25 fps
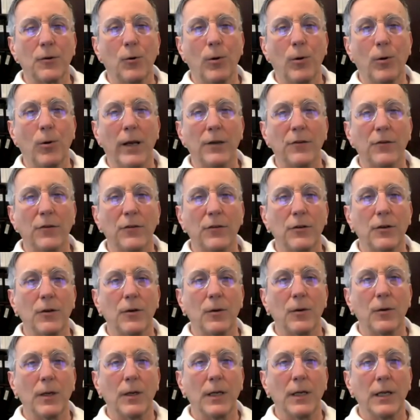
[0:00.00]

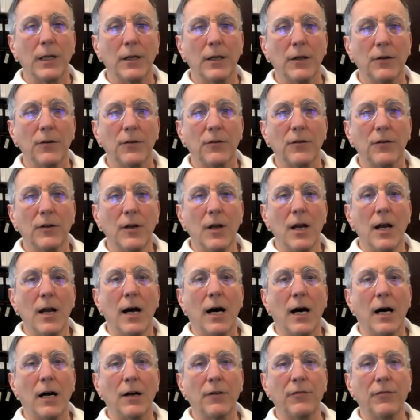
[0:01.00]
question is,
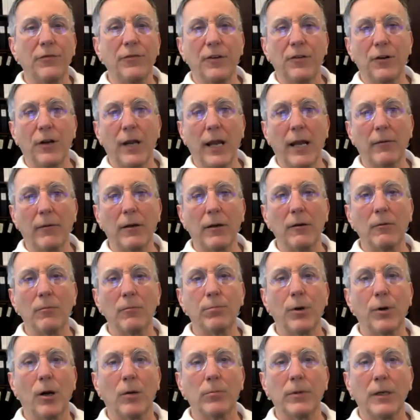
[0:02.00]
are
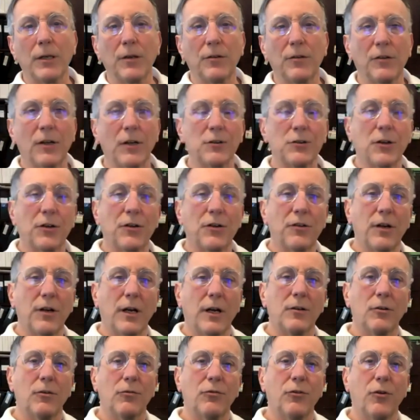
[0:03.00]
physicochemical properties such as
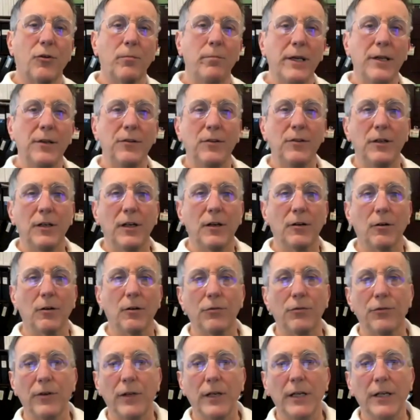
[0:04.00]
hydrophobicity,
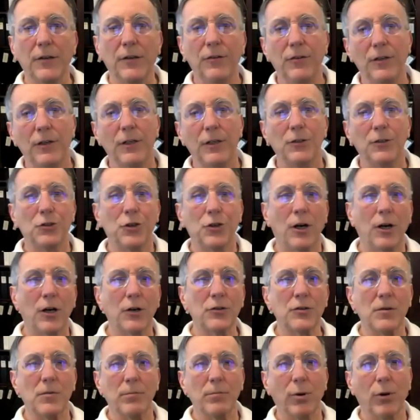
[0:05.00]
hydrophilicity,
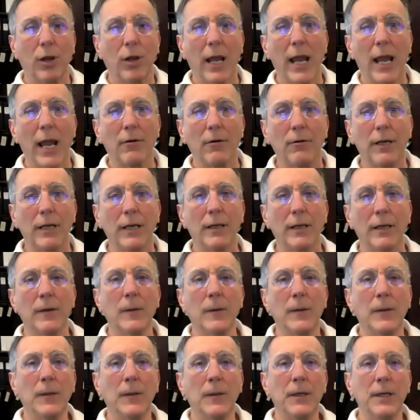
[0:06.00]
charge, and polarity
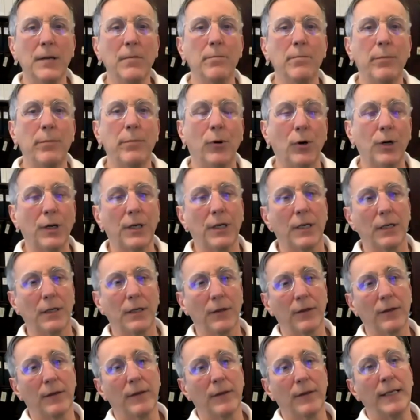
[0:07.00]

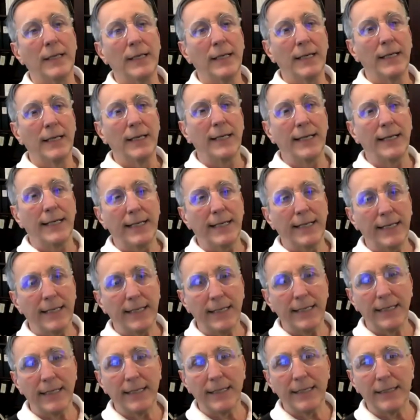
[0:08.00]
important?
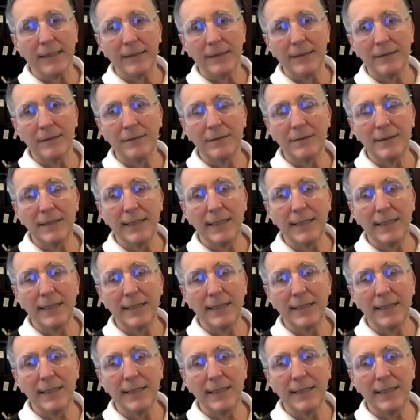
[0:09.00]
There